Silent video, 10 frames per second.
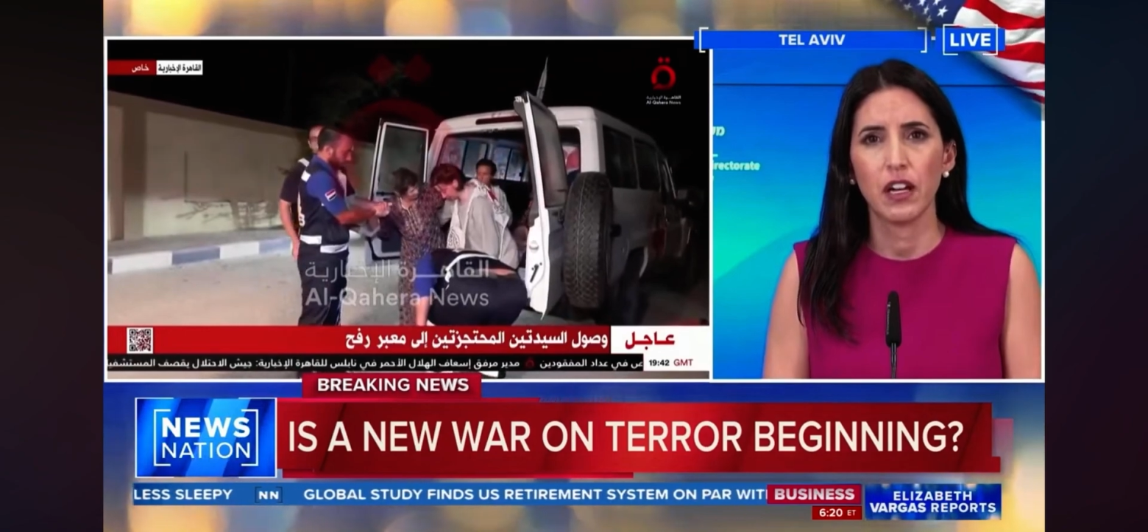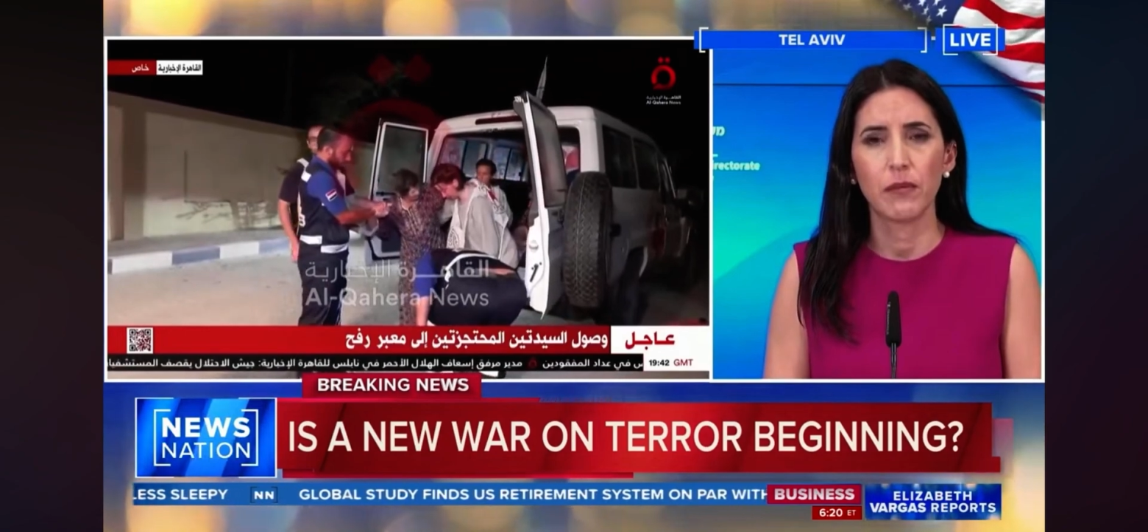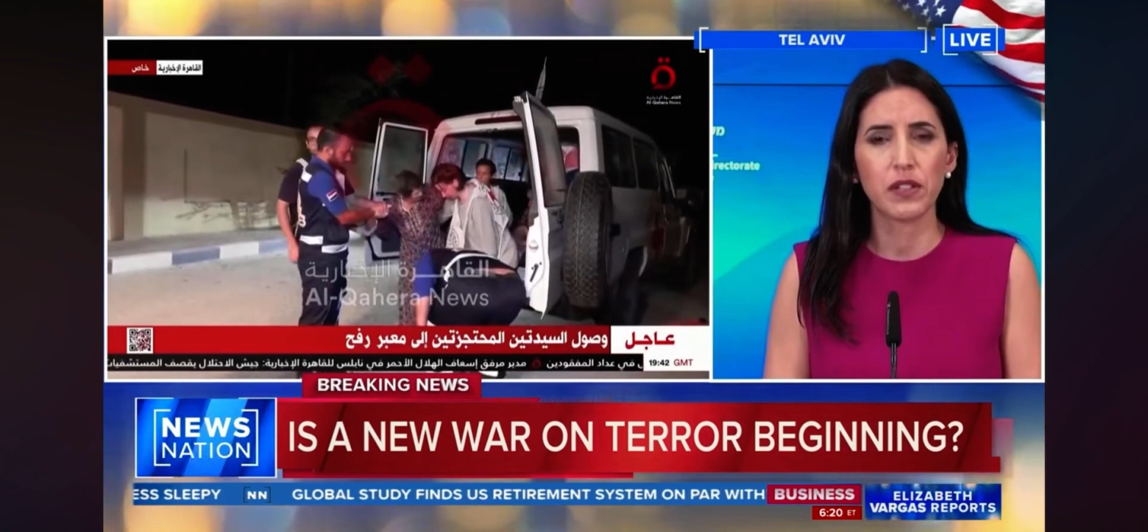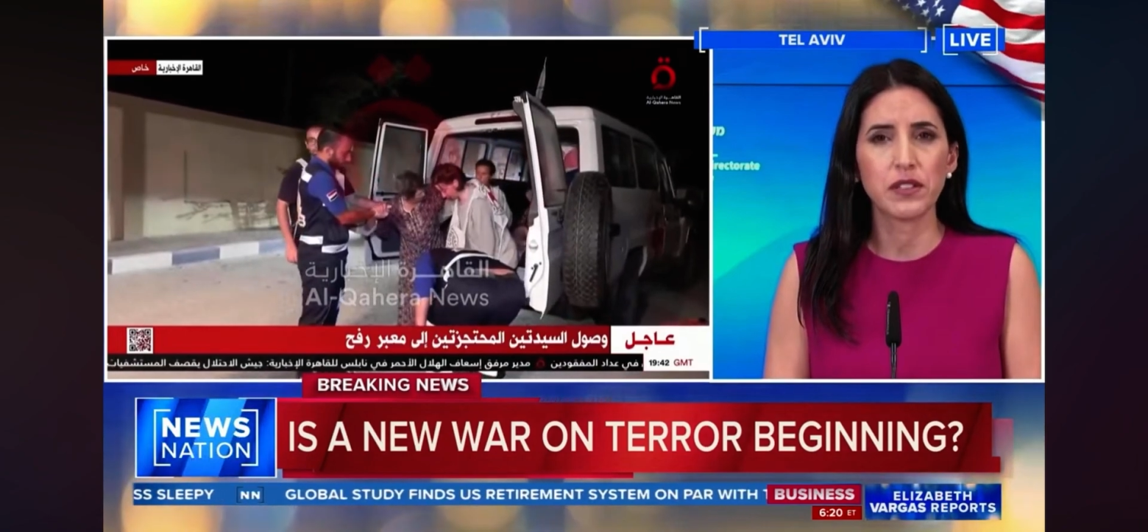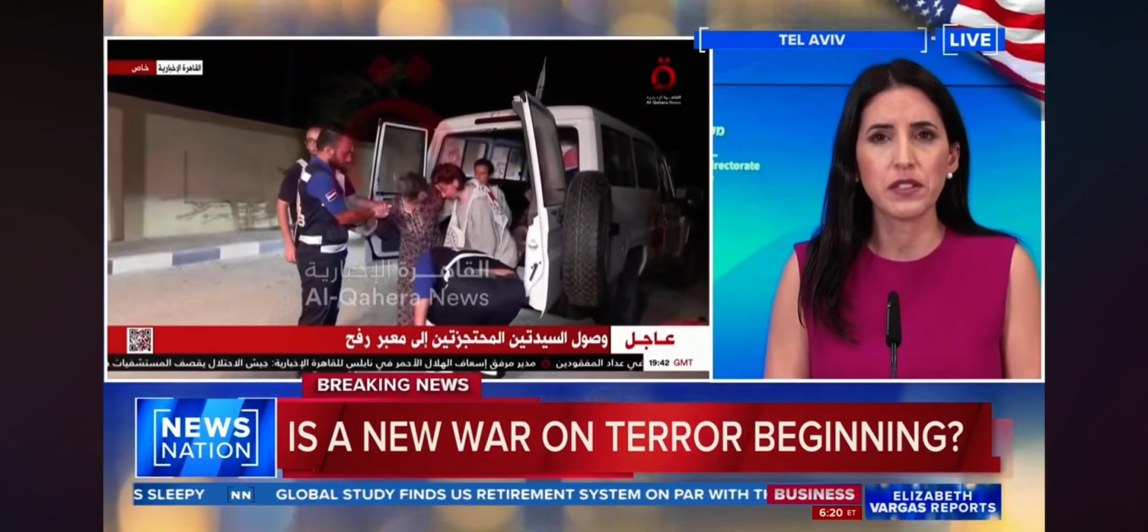
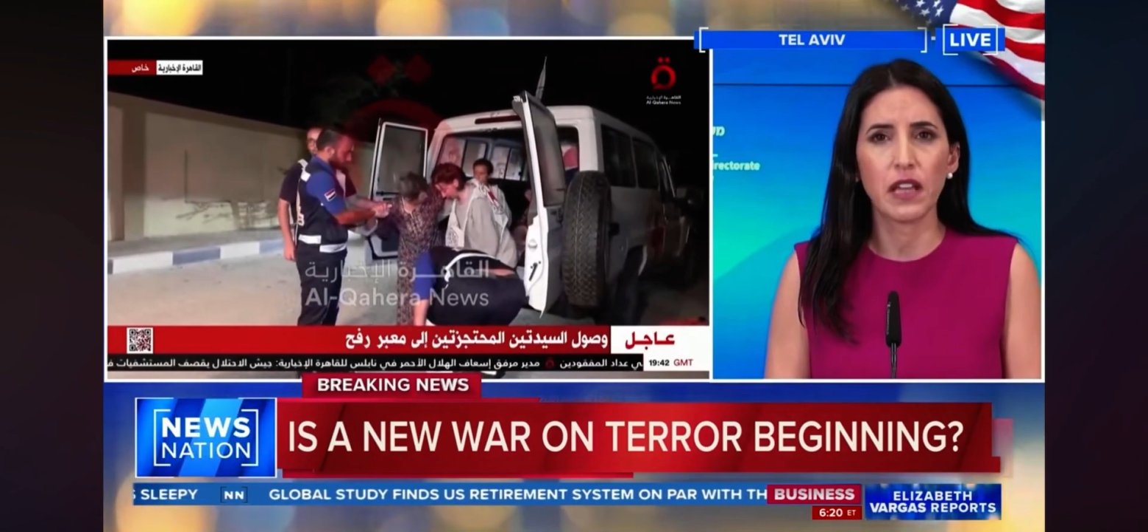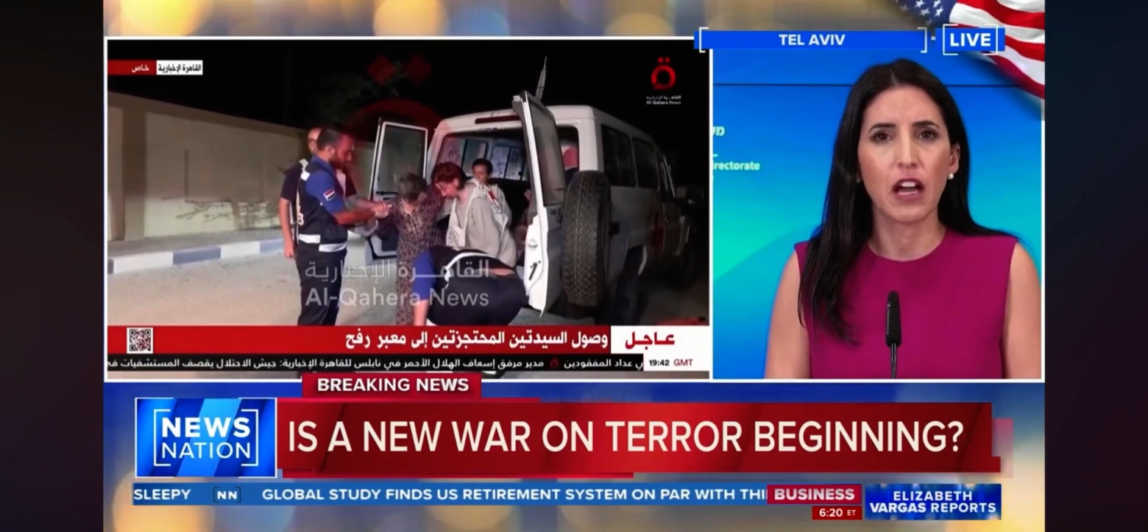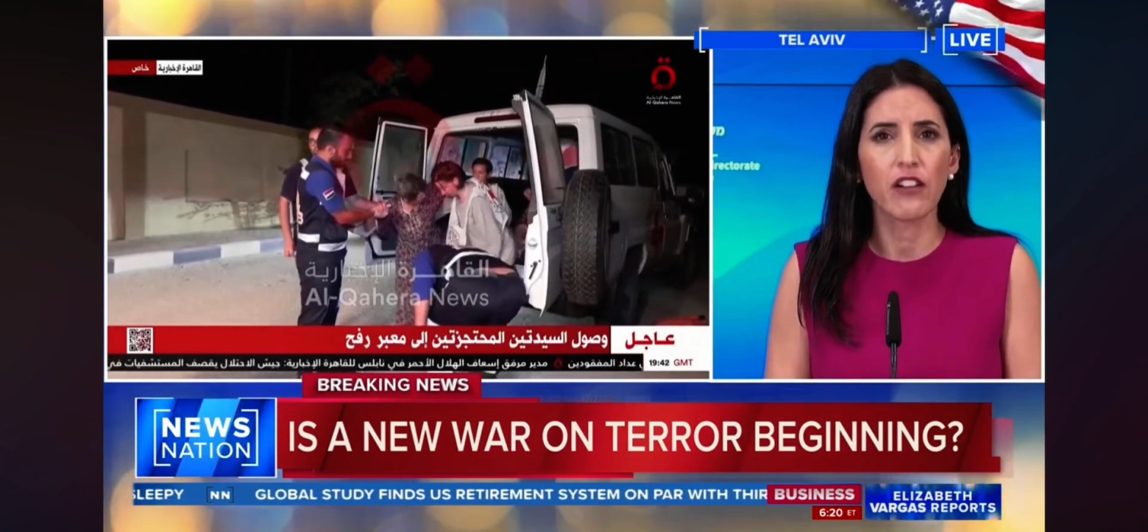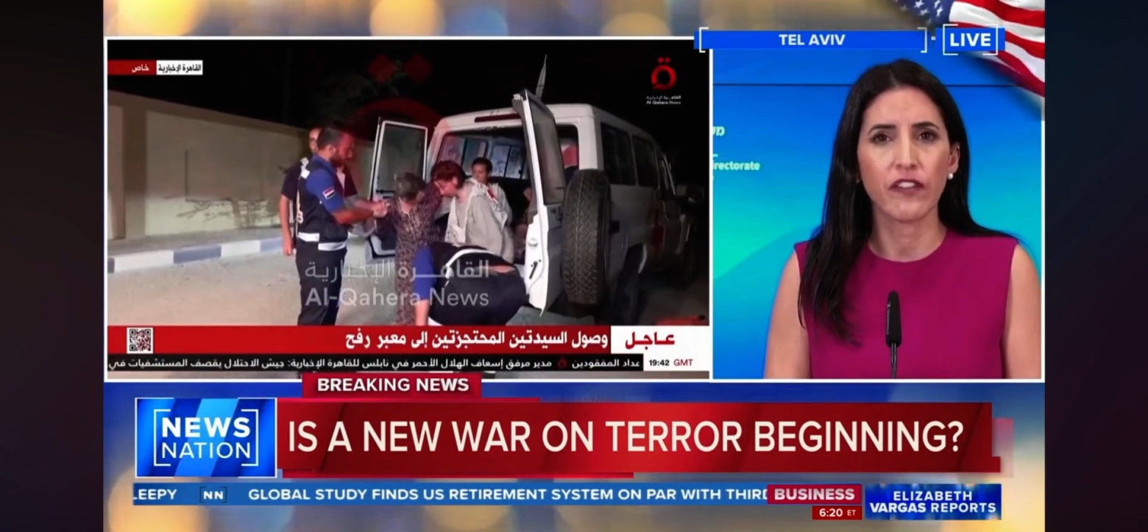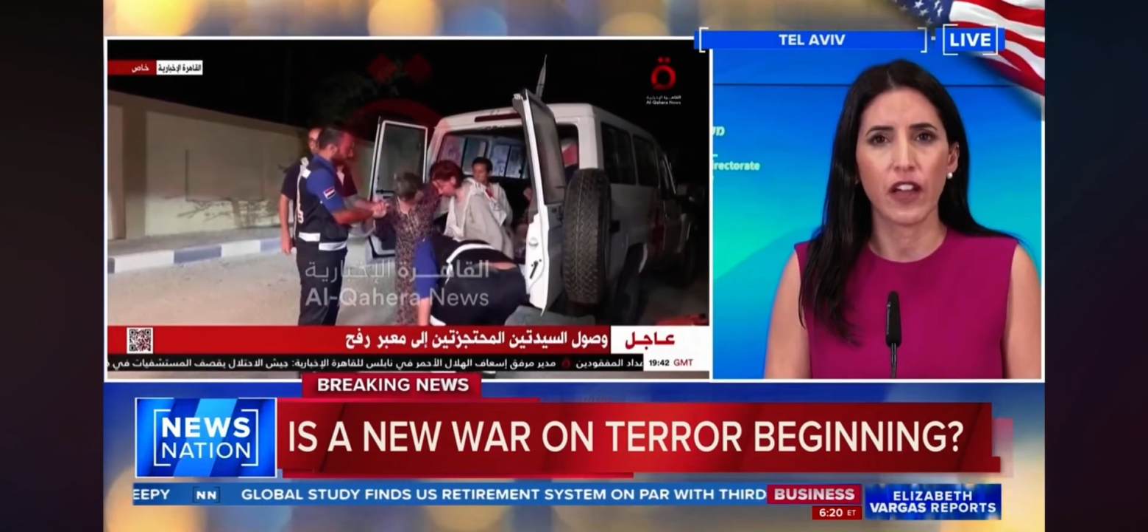This is
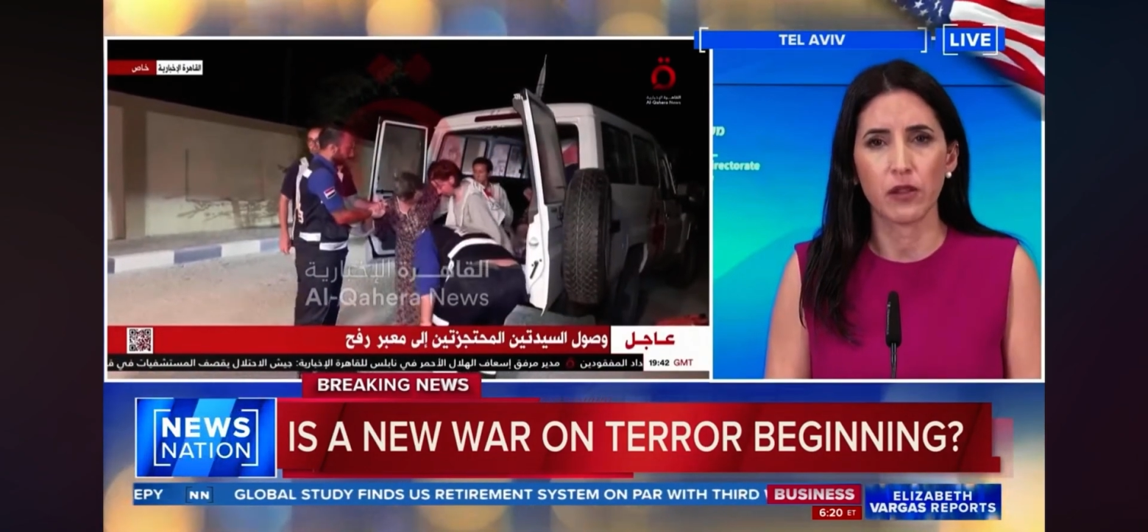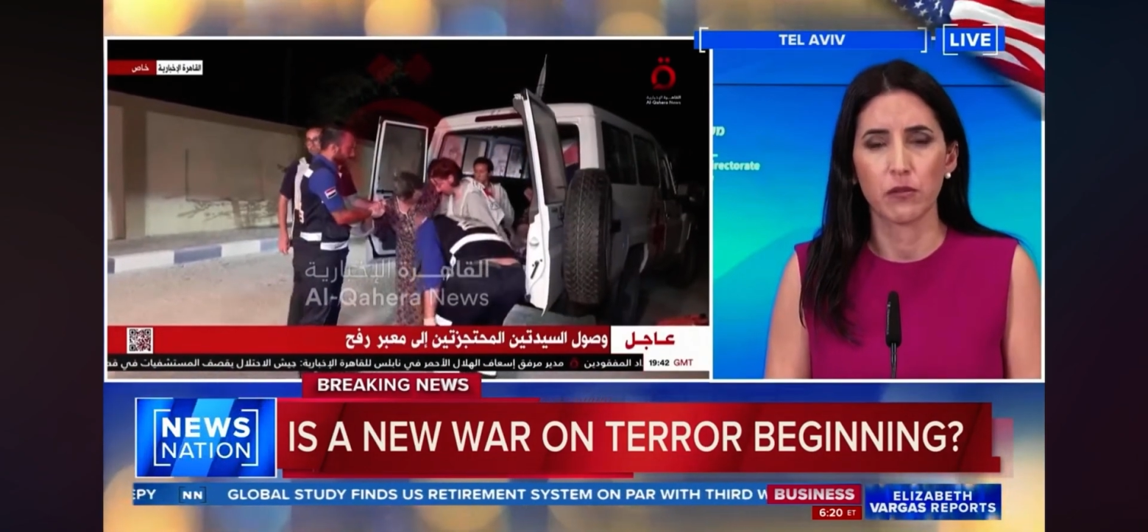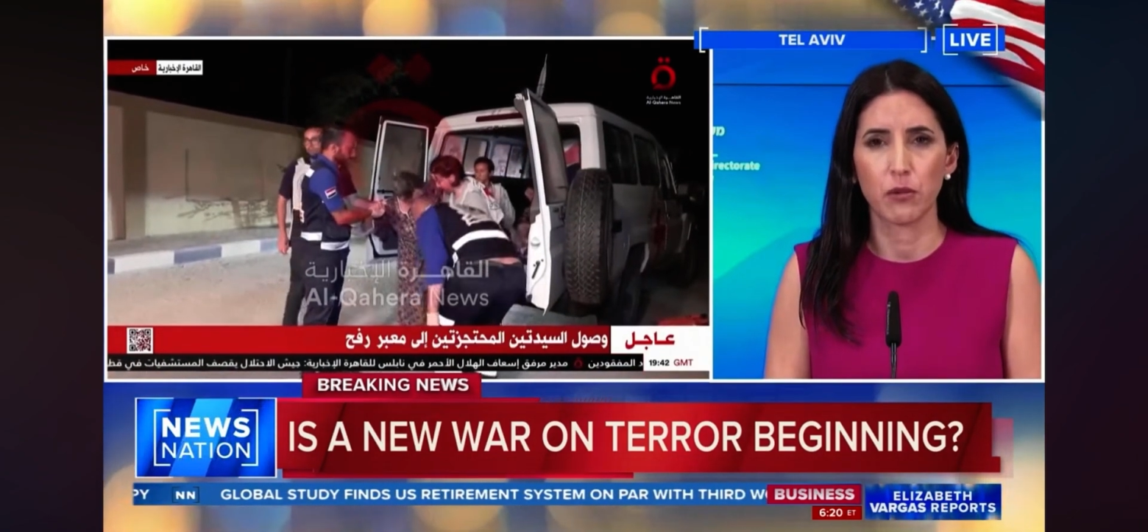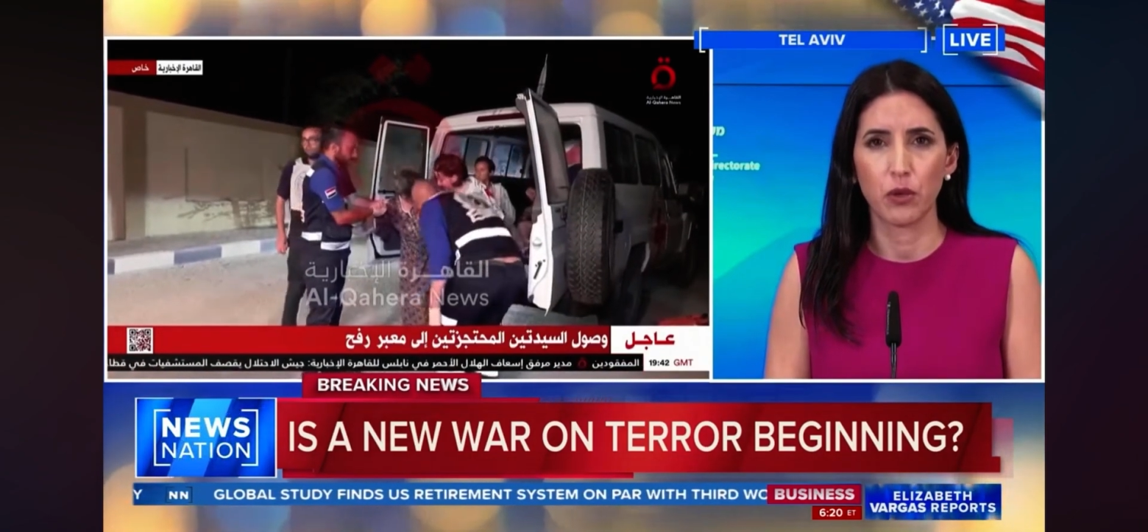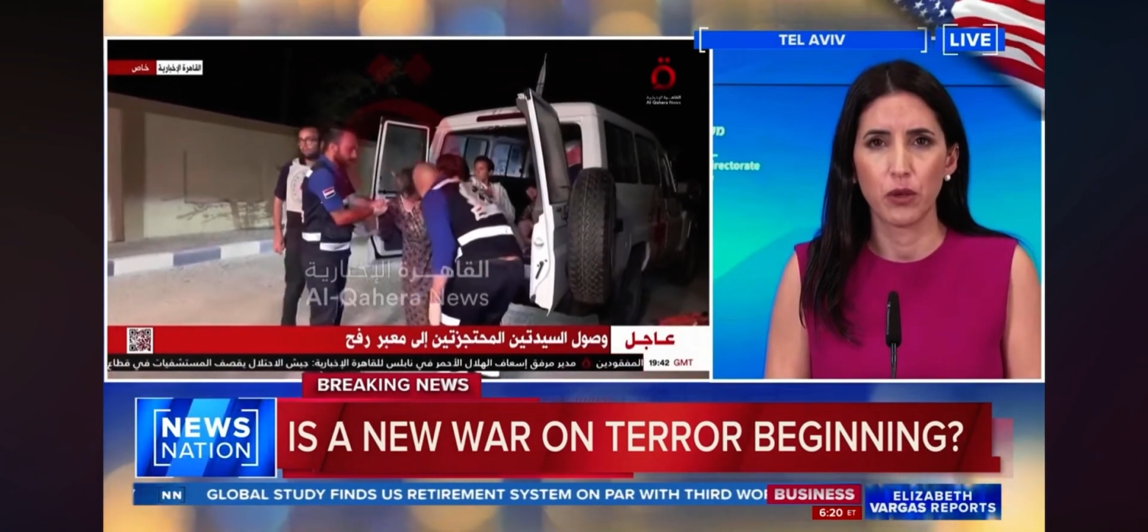
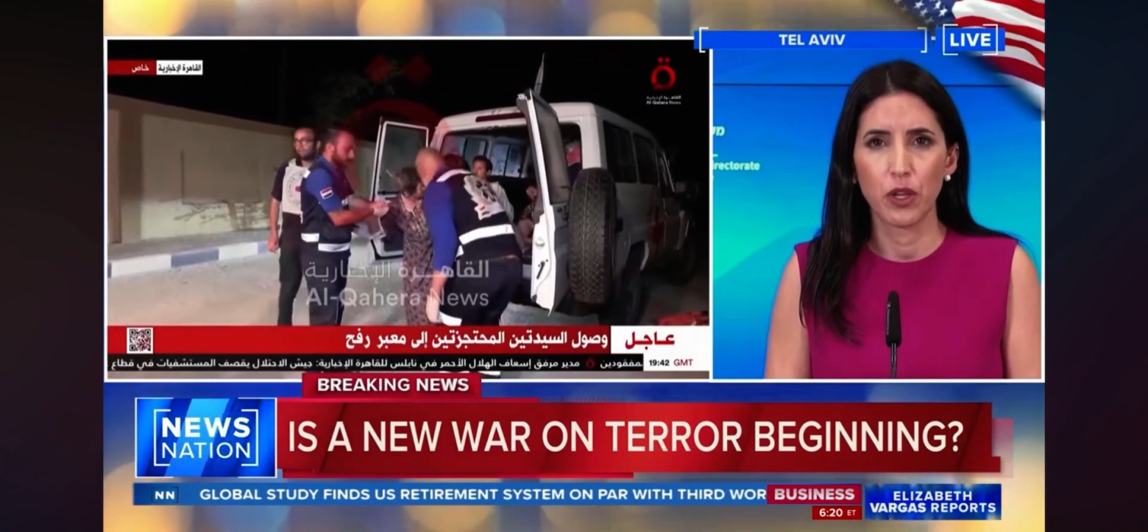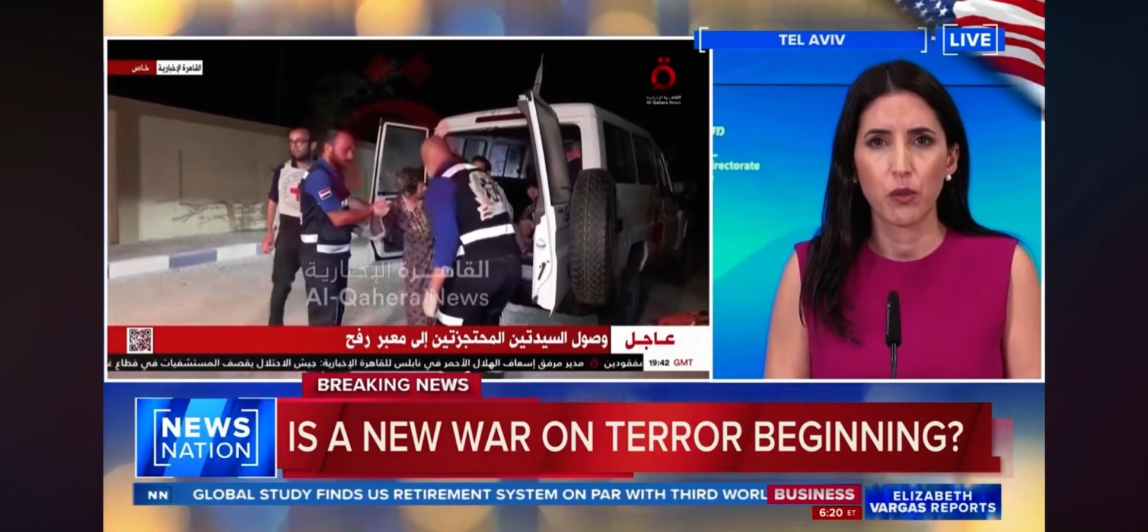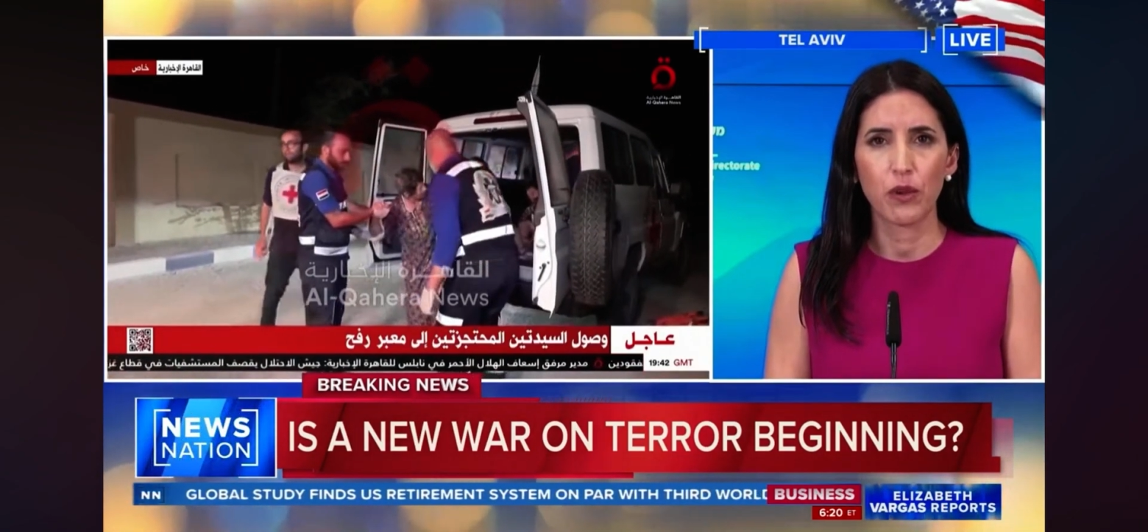unfathomable